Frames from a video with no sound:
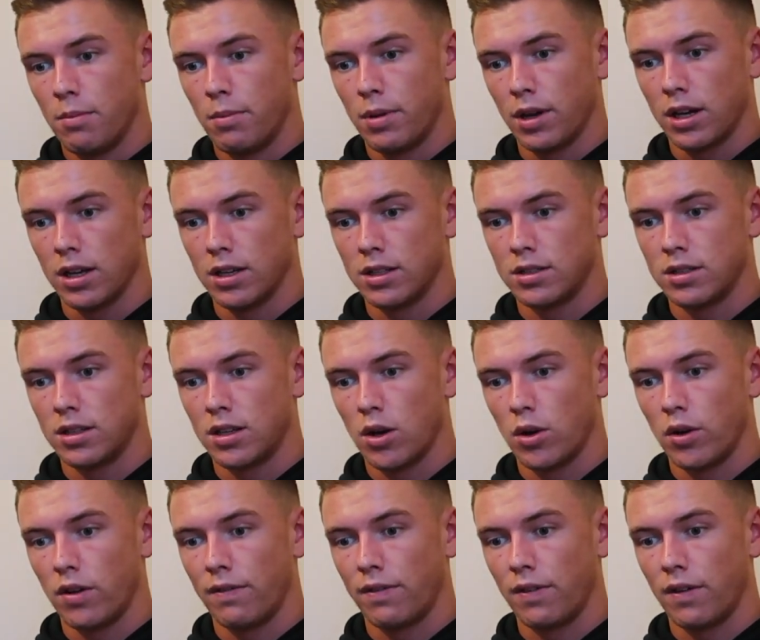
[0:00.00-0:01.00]
Because, you know,
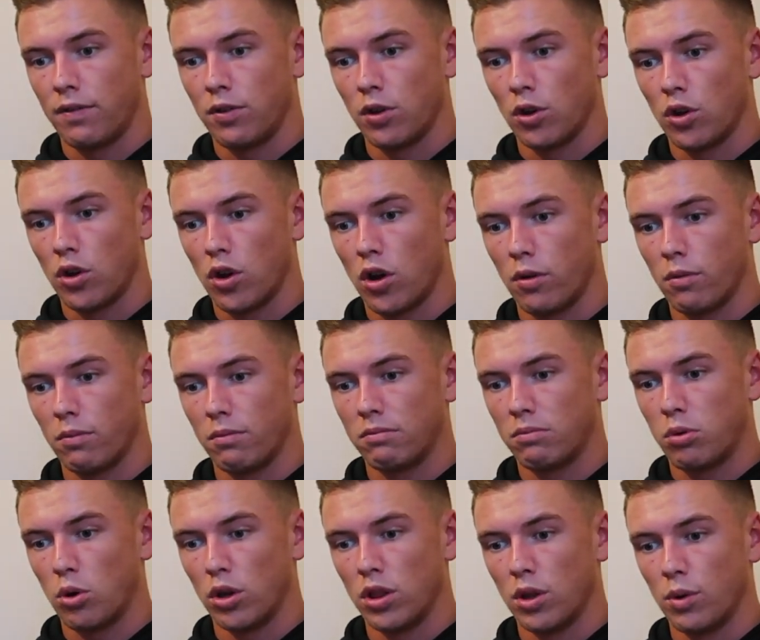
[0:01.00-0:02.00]
if you're
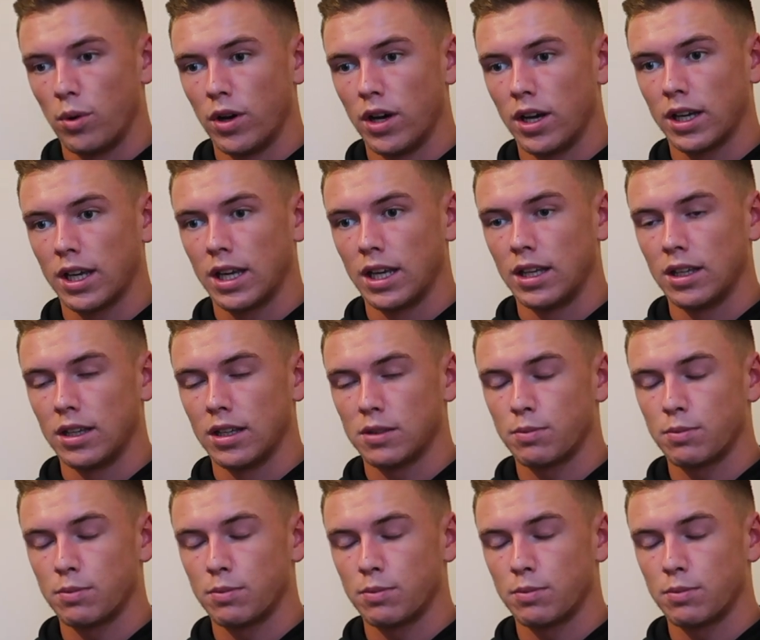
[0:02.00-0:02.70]
not putting the work in,